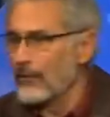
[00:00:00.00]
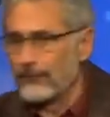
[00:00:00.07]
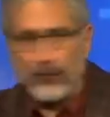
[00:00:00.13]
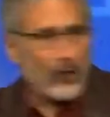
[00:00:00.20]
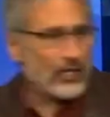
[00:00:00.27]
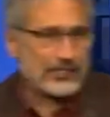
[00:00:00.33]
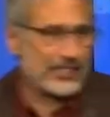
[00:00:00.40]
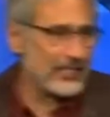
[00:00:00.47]

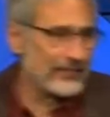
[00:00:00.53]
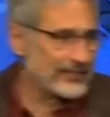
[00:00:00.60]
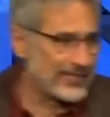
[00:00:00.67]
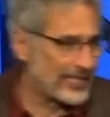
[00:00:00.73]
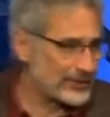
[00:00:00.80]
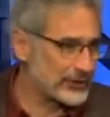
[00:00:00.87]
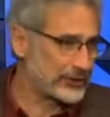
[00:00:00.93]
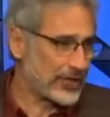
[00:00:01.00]
before it's even
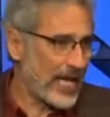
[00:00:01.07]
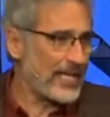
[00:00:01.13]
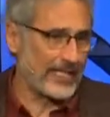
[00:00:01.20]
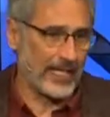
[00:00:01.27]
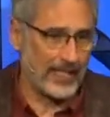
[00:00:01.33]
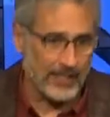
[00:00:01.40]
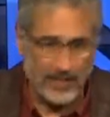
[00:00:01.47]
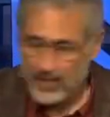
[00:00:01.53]
done
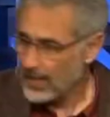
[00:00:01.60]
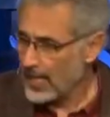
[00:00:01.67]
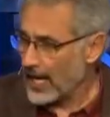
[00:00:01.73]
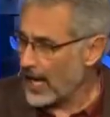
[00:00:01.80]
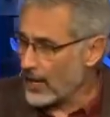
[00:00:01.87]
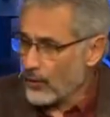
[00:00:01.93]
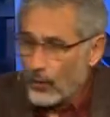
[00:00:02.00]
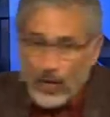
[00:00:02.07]
shaking,
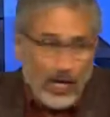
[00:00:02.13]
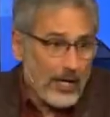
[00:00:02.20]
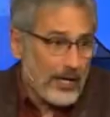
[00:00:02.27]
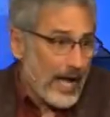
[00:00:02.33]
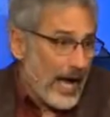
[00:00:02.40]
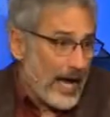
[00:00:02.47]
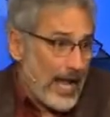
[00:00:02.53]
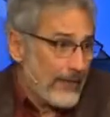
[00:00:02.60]
and we're
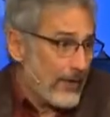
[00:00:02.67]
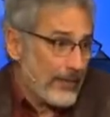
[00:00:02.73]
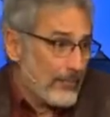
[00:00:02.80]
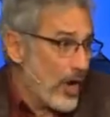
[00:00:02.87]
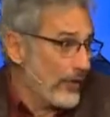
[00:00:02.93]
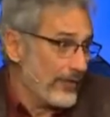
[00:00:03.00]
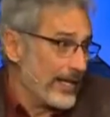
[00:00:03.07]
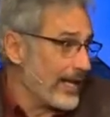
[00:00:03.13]
not even
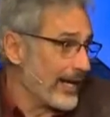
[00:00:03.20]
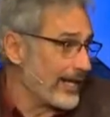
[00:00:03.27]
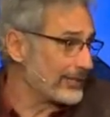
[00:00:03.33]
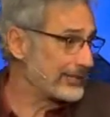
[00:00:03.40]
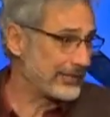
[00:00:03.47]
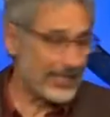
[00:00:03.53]
moving in our